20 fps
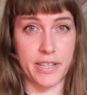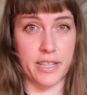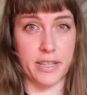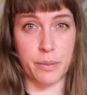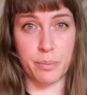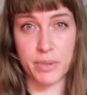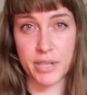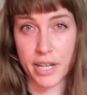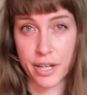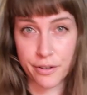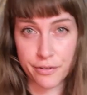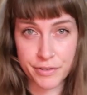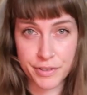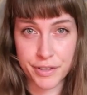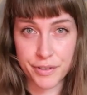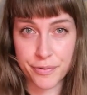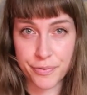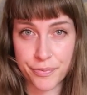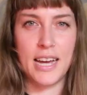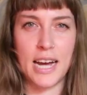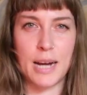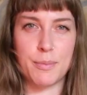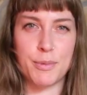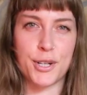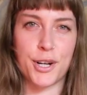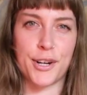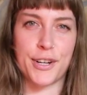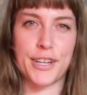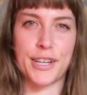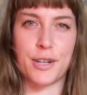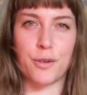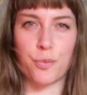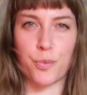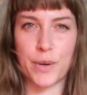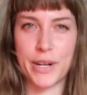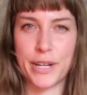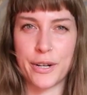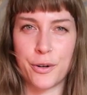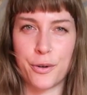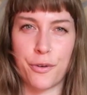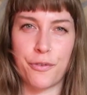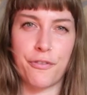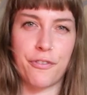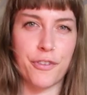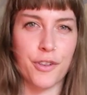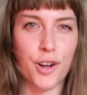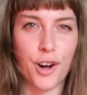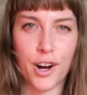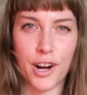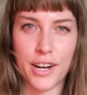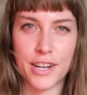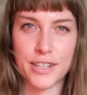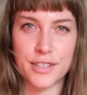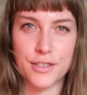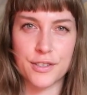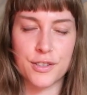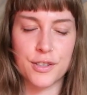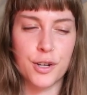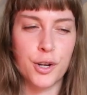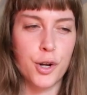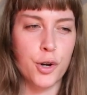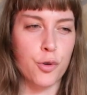than themselves. I'm talking real flaws,